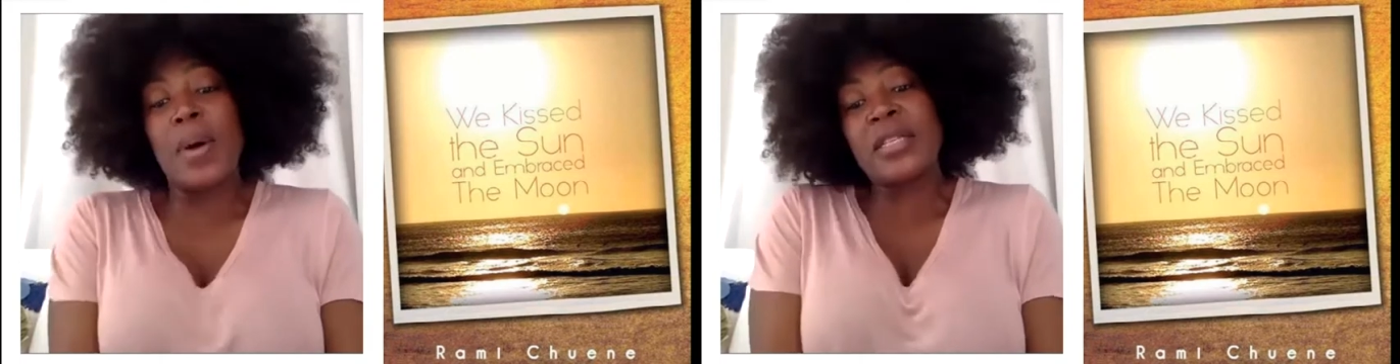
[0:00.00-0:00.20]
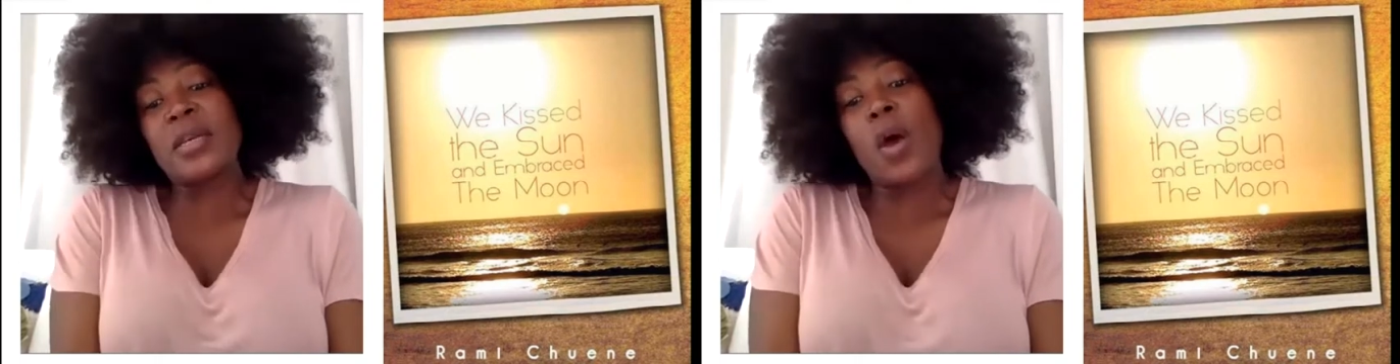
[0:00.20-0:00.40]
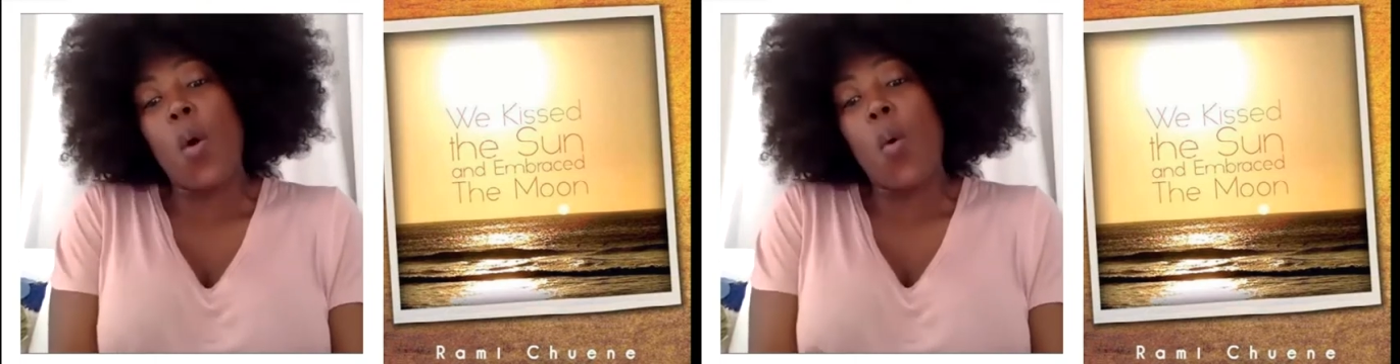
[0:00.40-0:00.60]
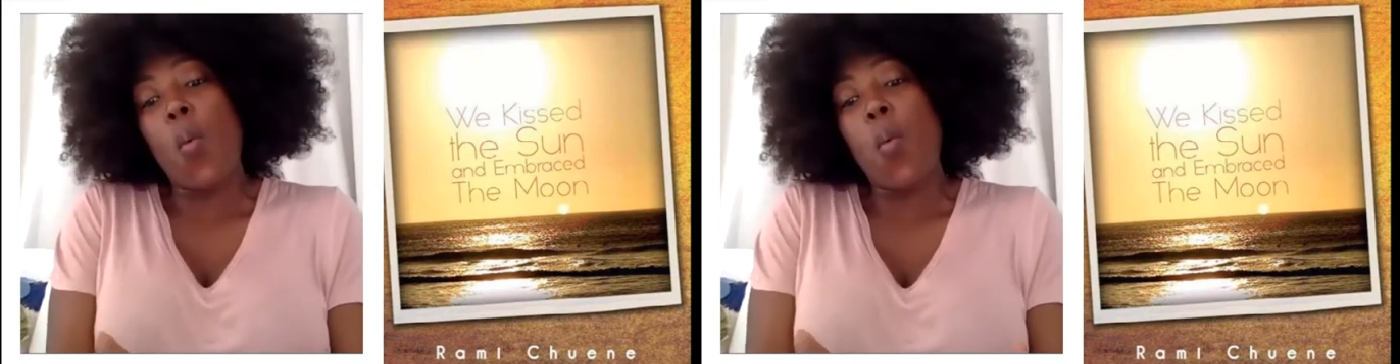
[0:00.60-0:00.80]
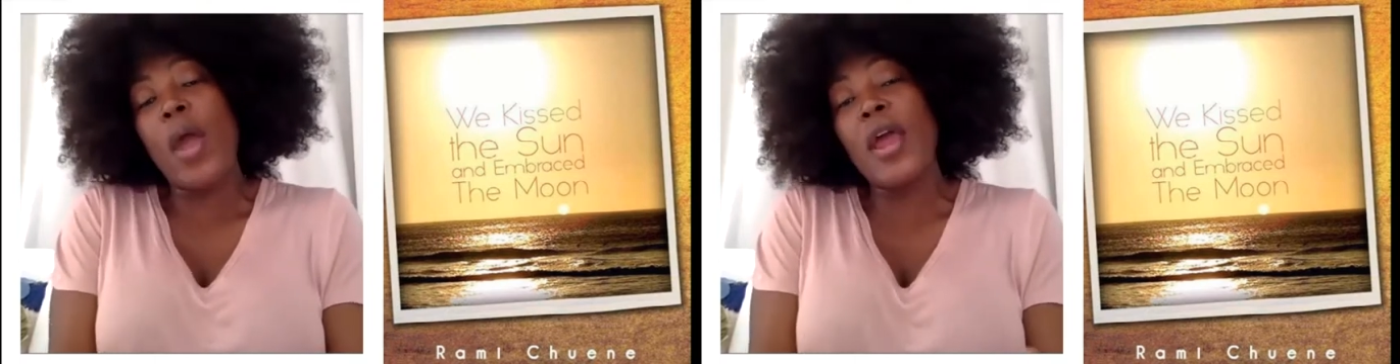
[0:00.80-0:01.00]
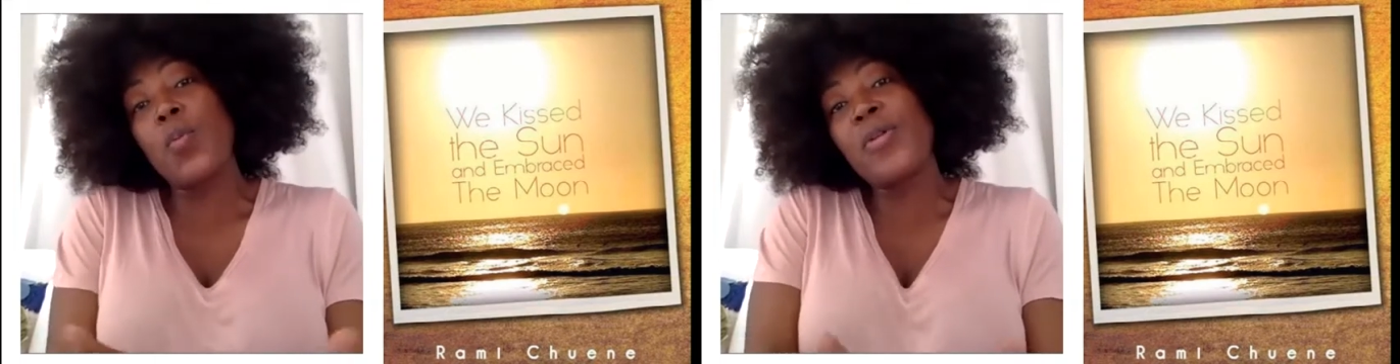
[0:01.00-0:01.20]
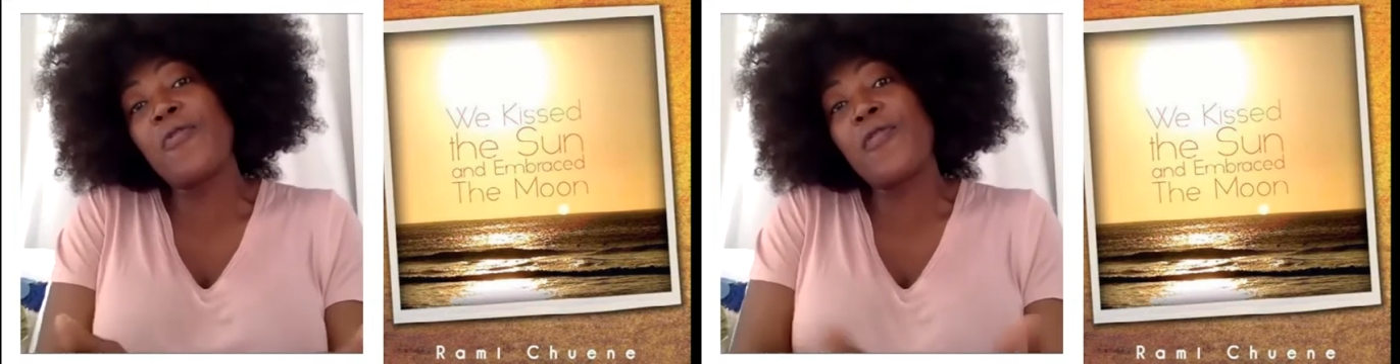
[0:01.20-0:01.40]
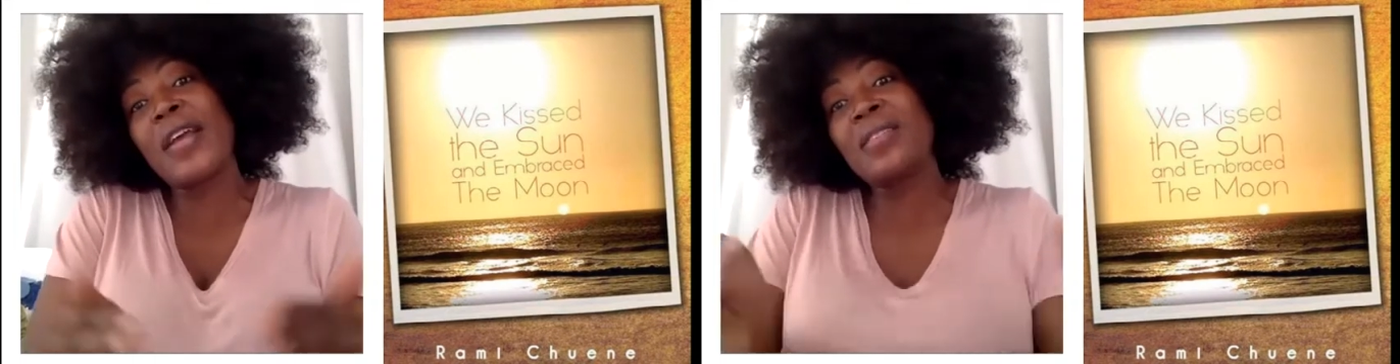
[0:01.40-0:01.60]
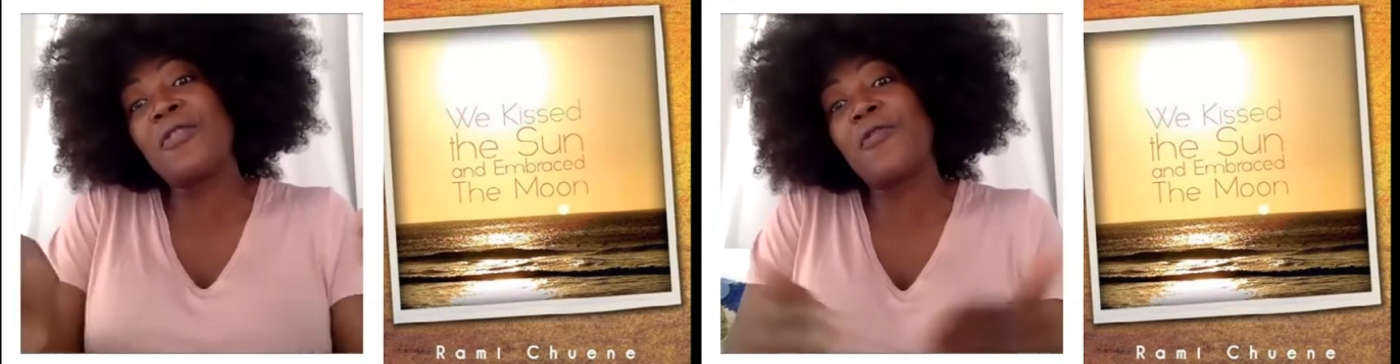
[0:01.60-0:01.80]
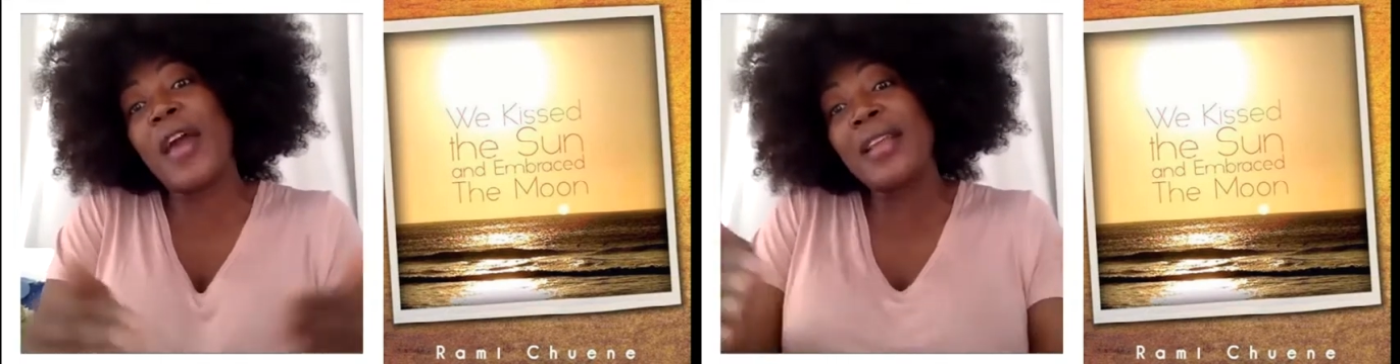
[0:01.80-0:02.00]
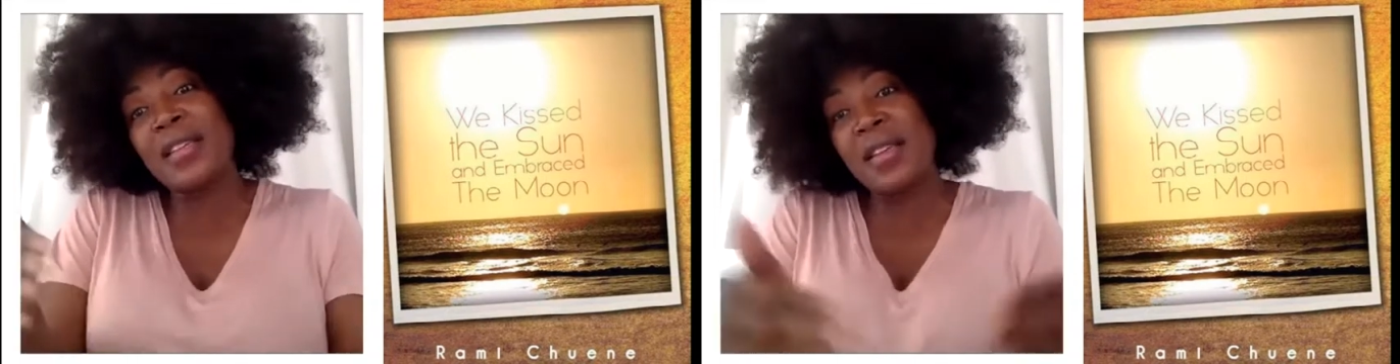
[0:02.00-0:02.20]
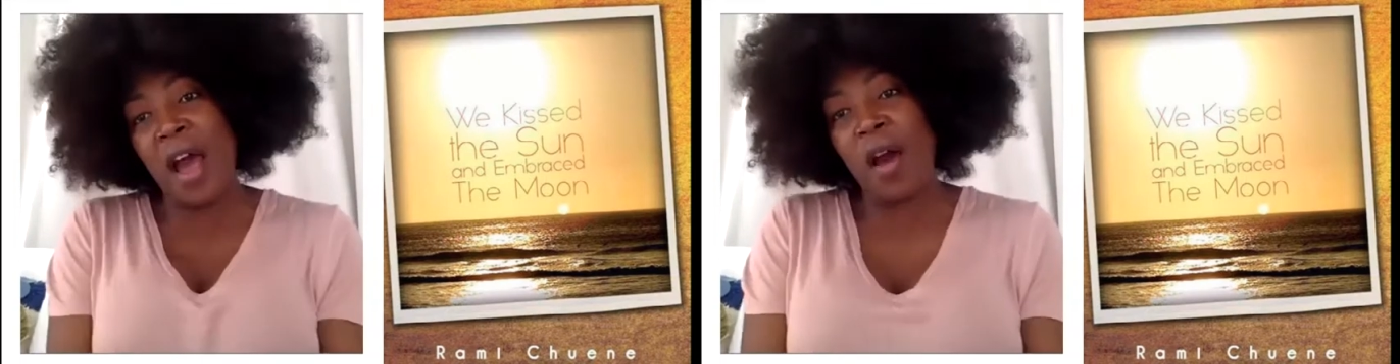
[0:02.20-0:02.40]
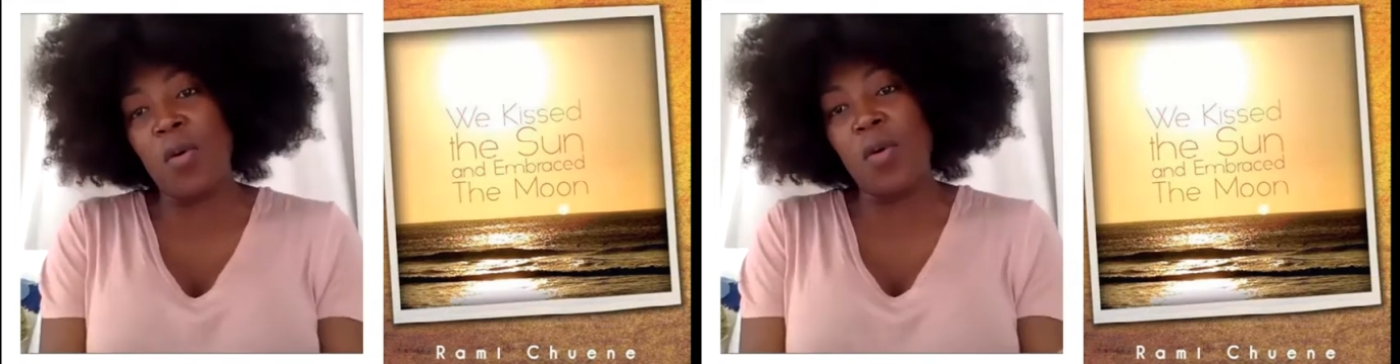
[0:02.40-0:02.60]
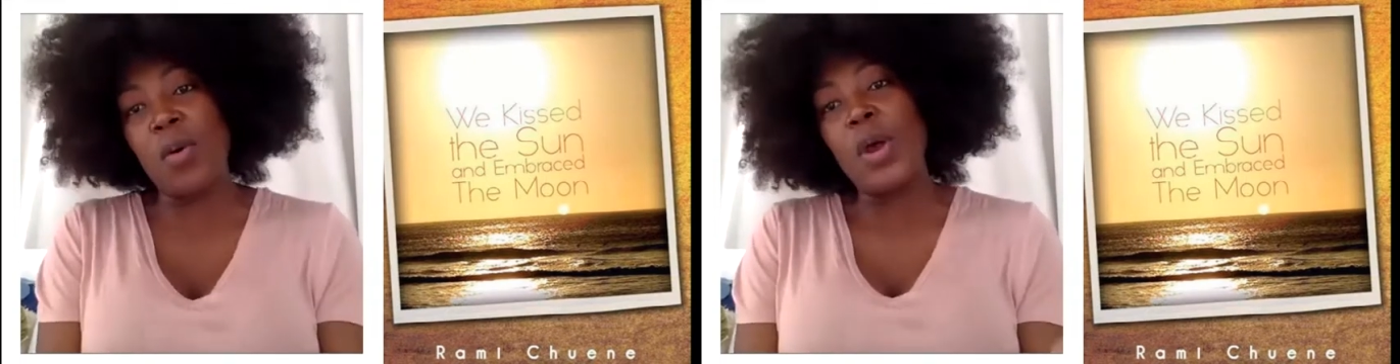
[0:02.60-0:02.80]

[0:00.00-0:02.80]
But when we fight the fight now,